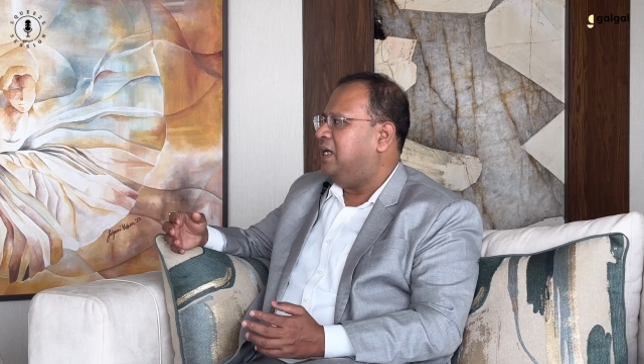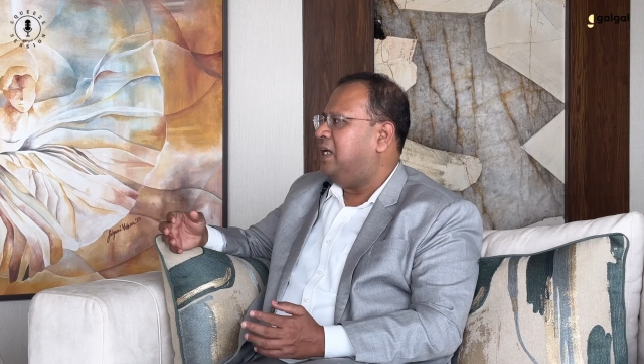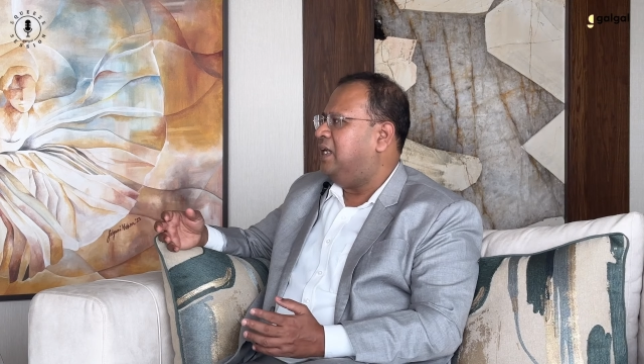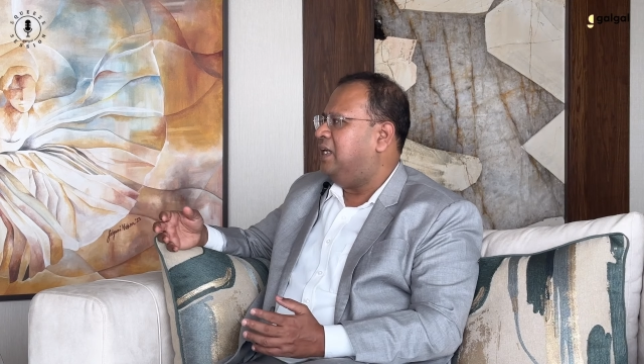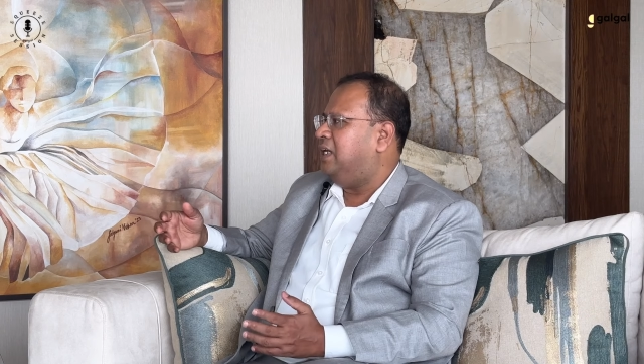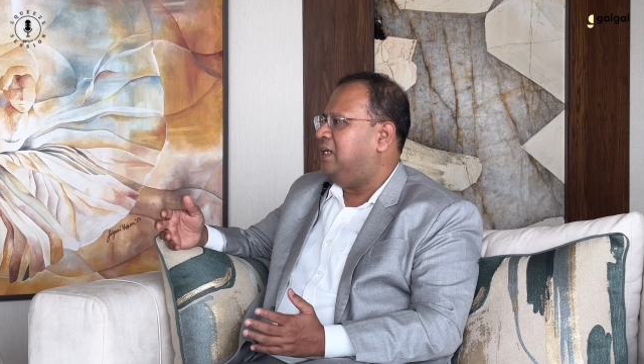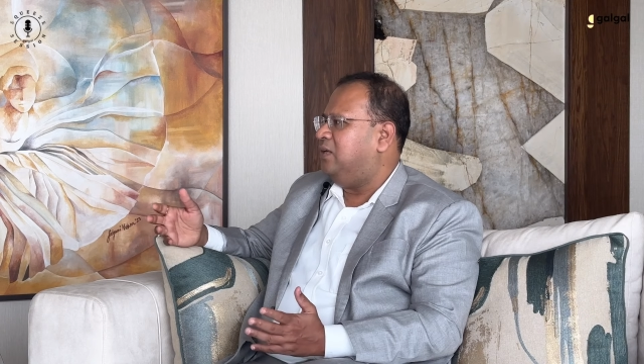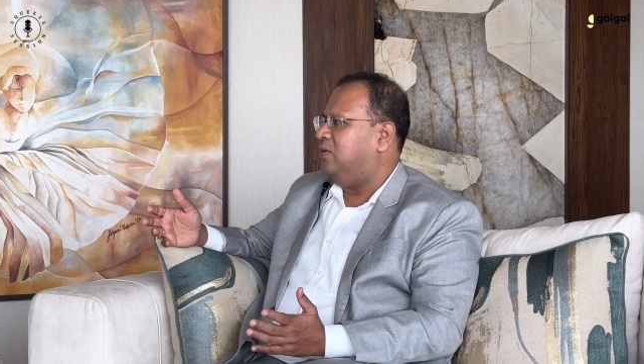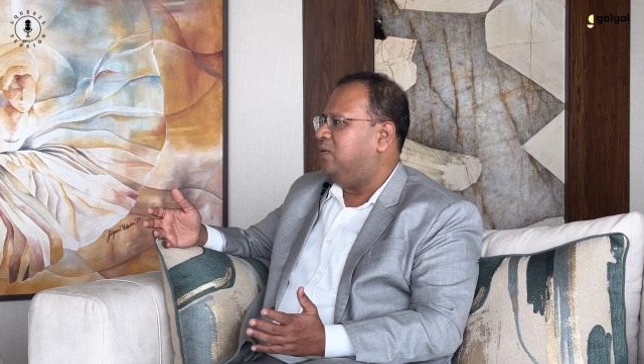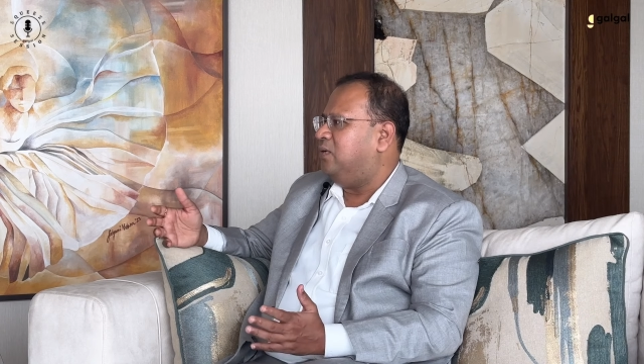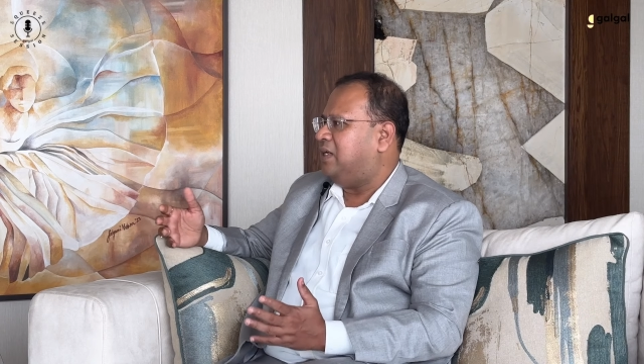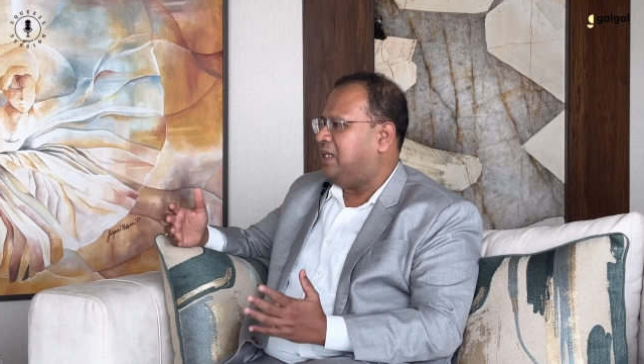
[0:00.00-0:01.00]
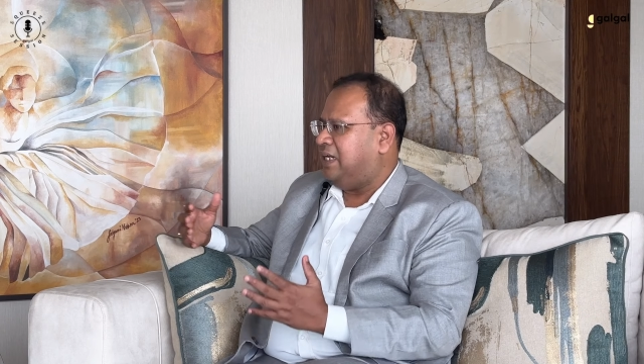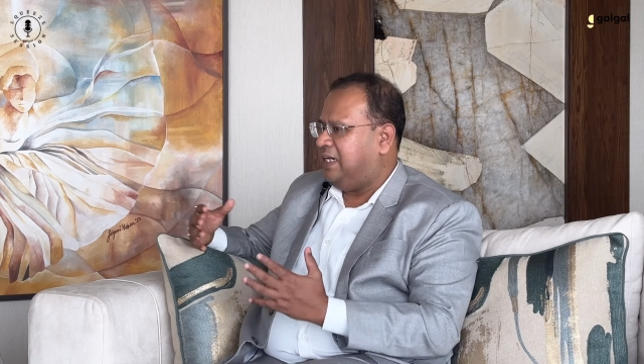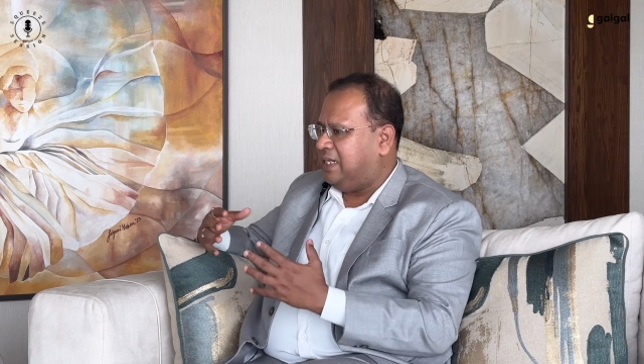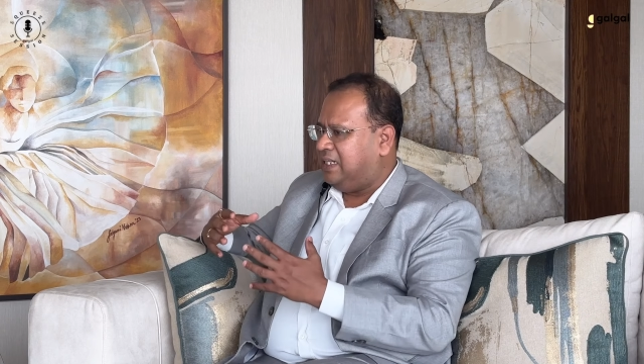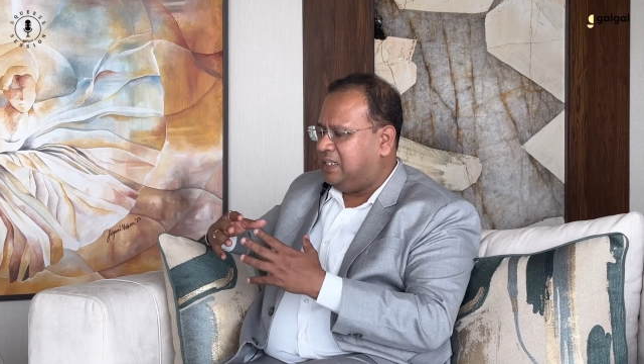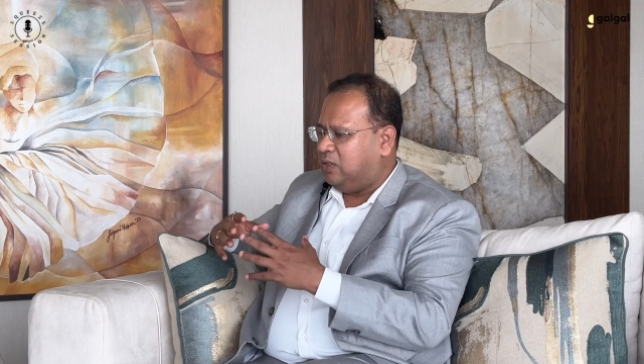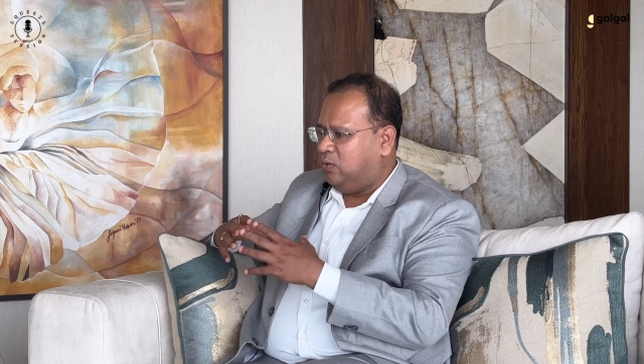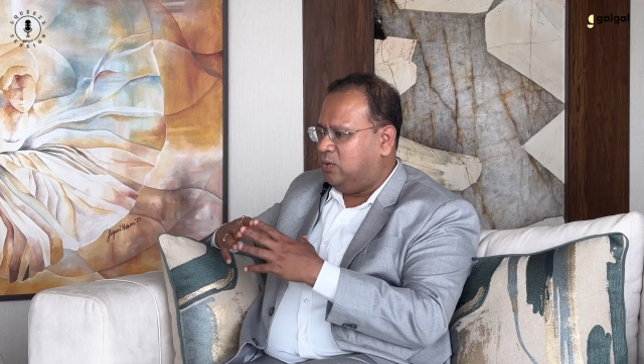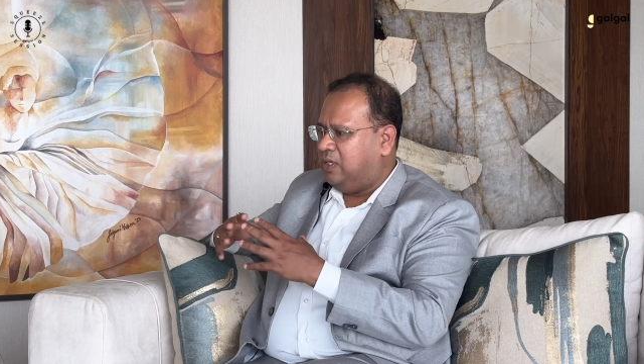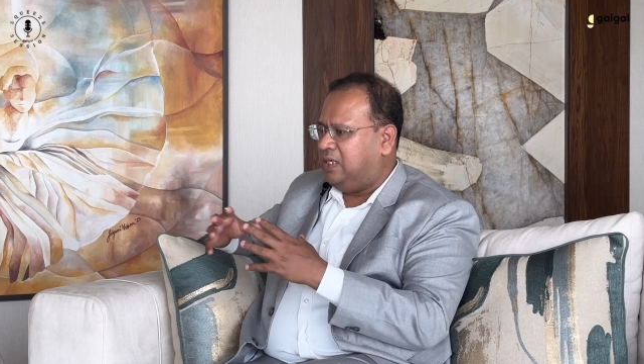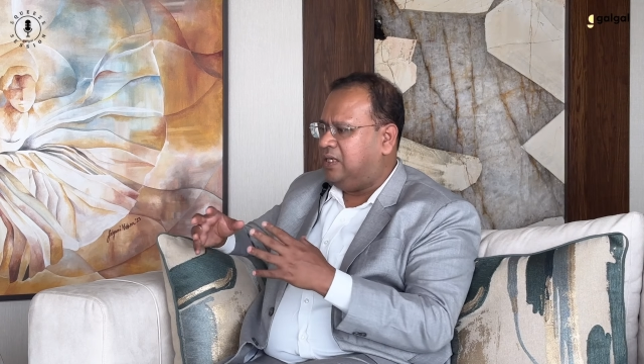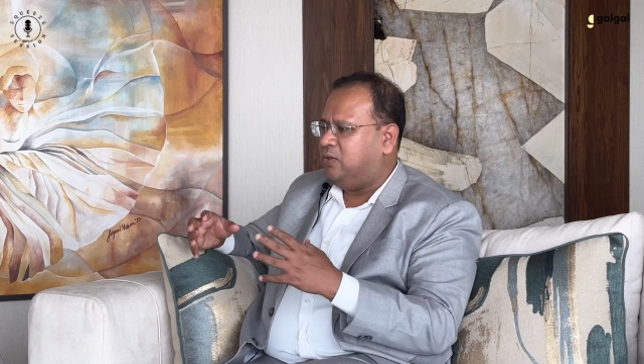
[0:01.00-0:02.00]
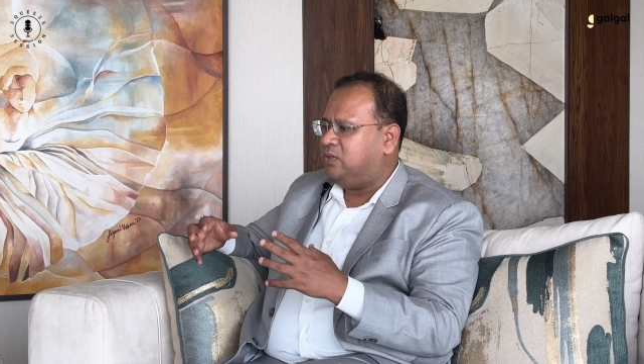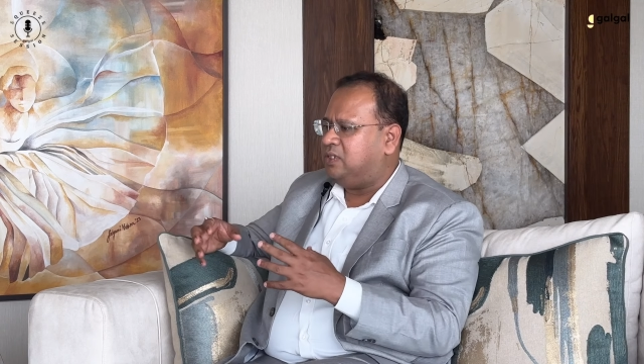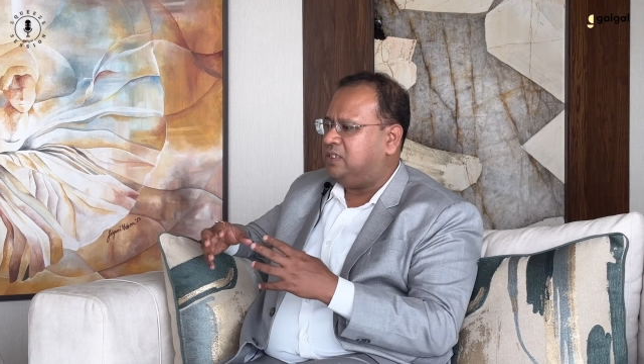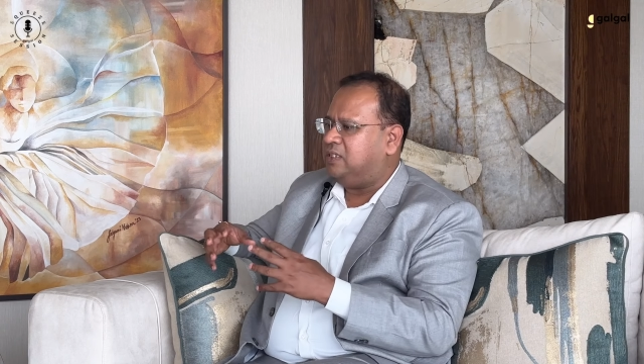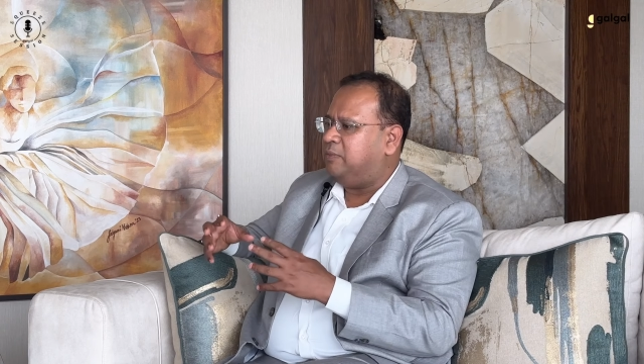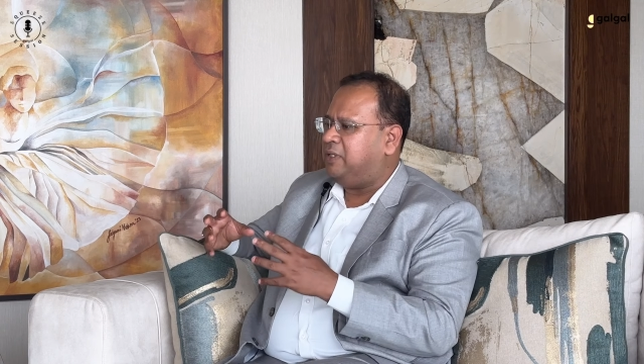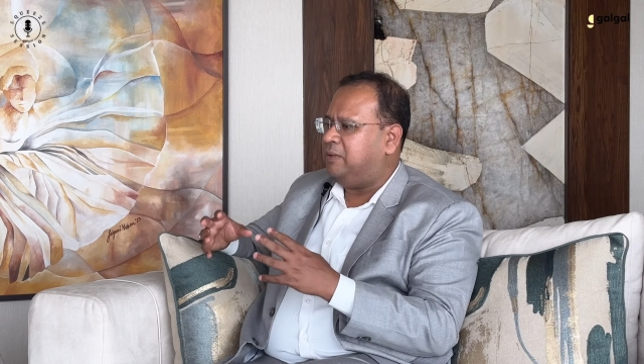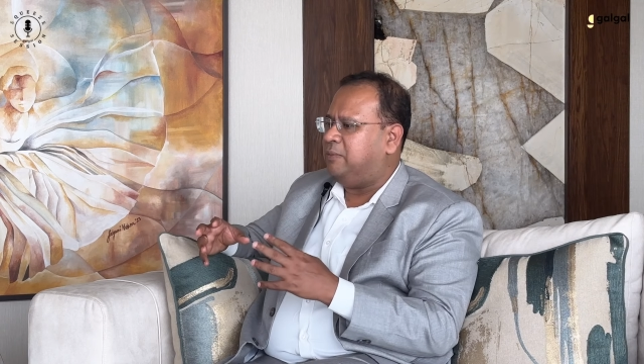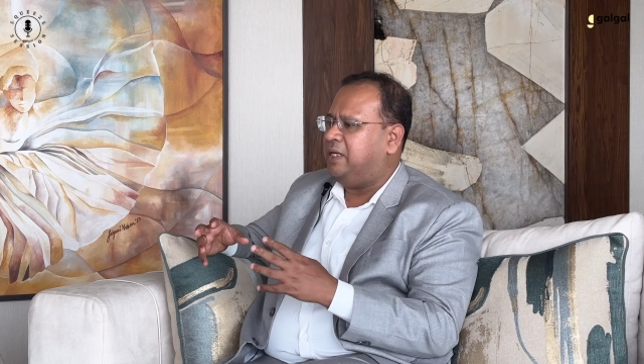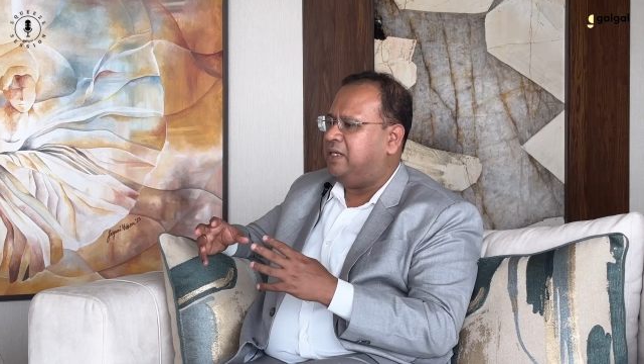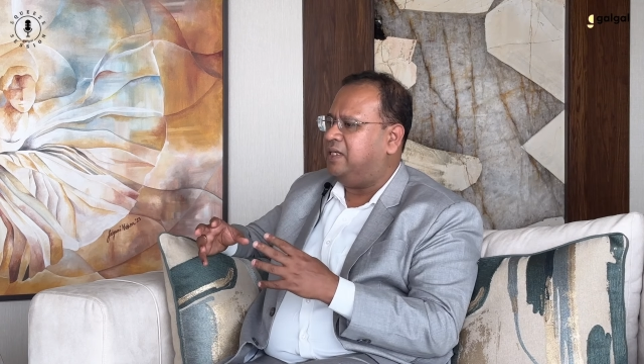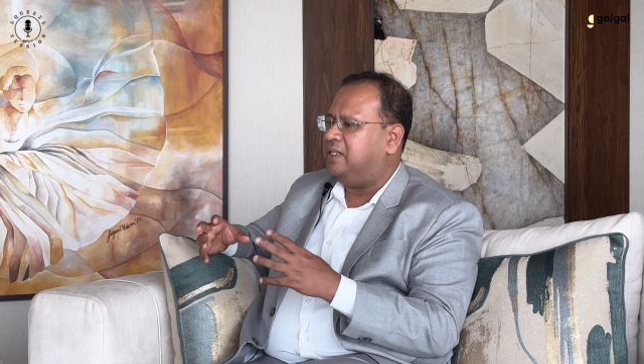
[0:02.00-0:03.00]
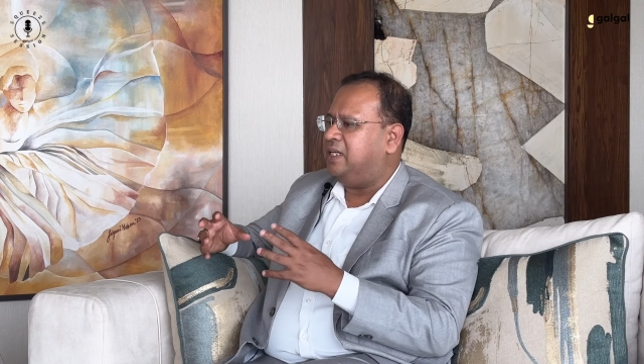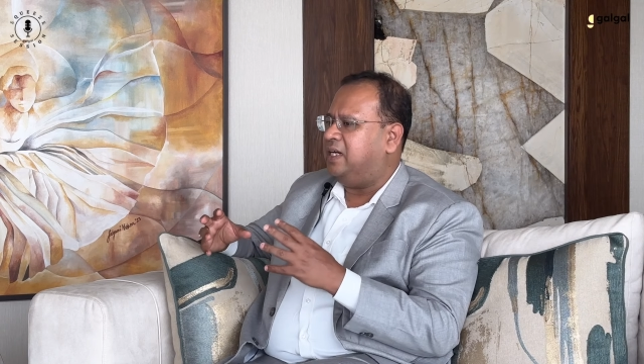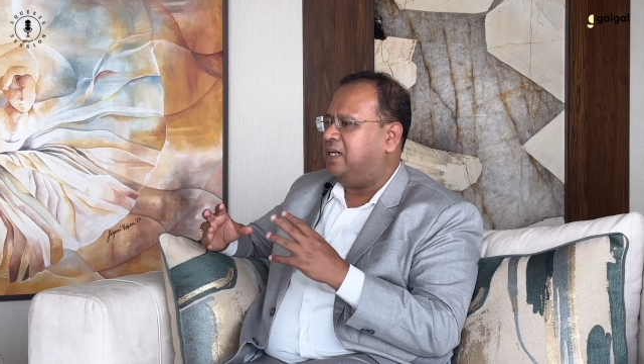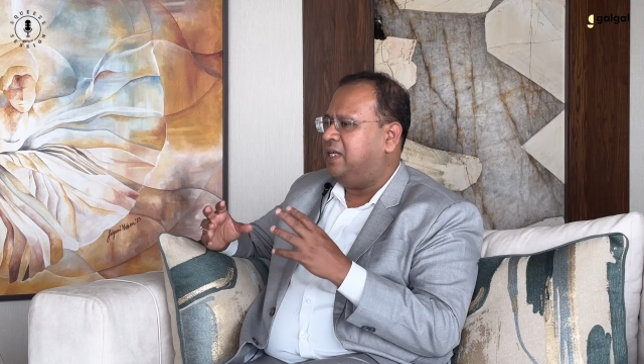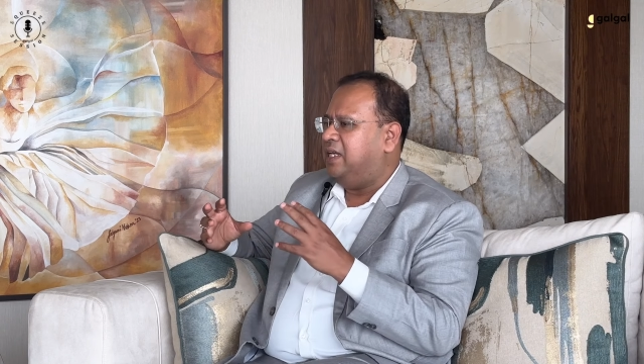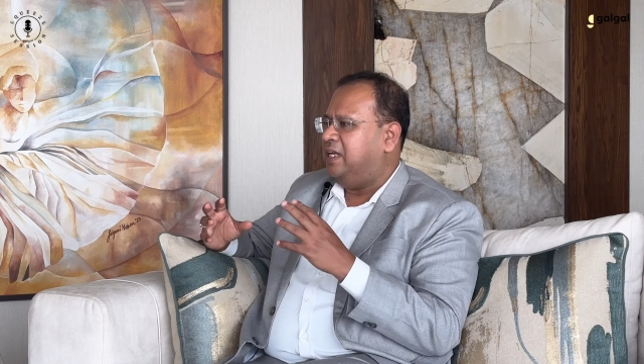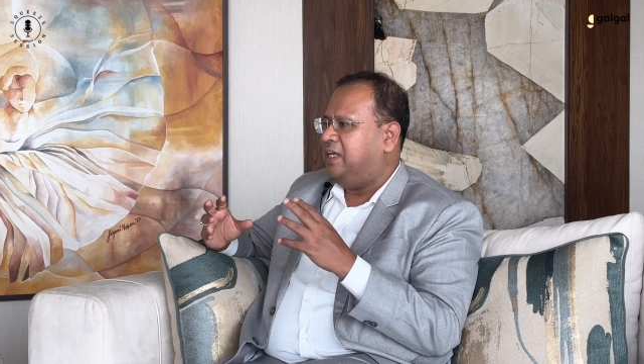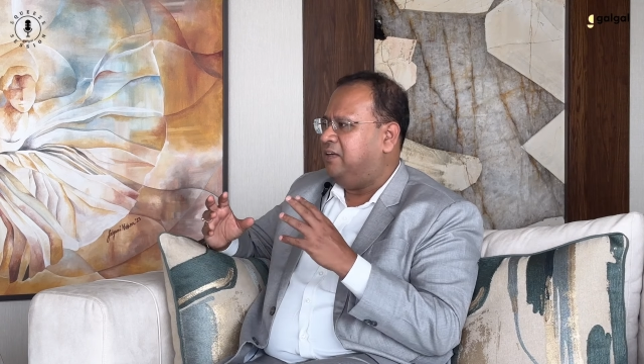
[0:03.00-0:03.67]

in creating the whole ecosystem in a manner that